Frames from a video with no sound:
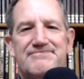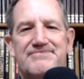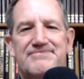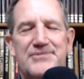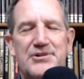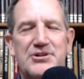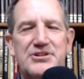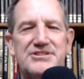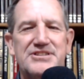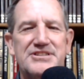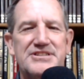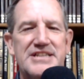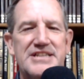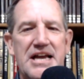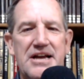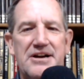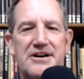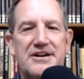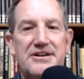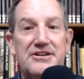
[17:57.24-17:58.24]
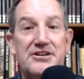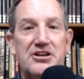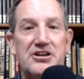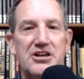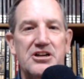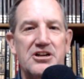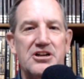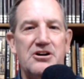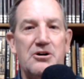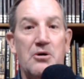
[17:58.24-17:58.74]
noises they are, you're
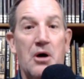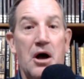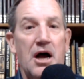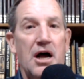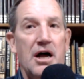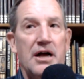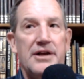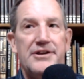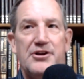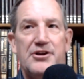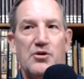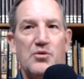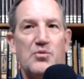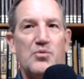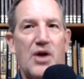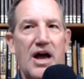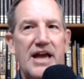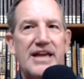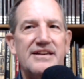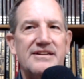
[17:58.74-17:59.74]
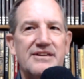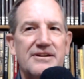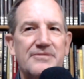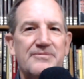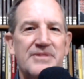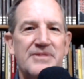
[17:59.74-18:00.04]
going to go, you're right.